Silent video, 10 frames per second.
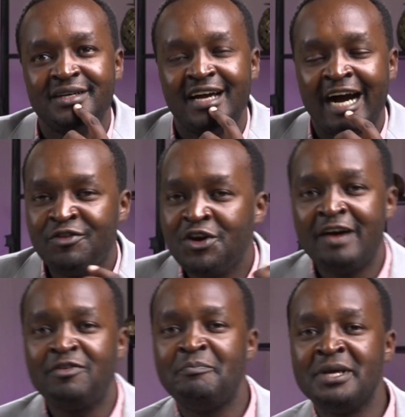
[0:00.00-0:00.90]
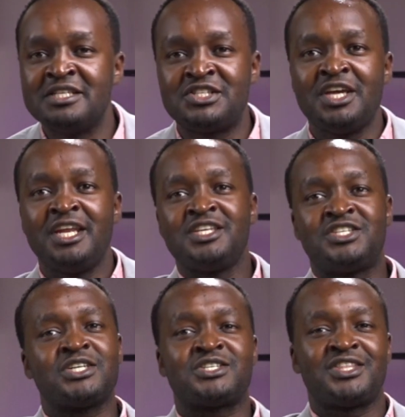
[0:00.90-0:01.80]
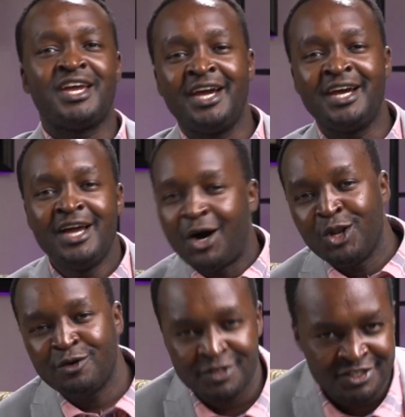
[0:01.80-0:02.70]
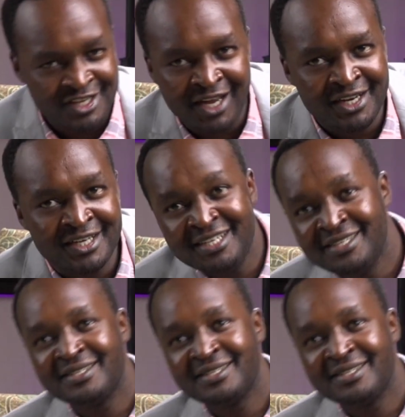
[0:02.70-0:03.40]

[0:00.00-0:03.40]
Have you ever been sitting just there, all of a sudden?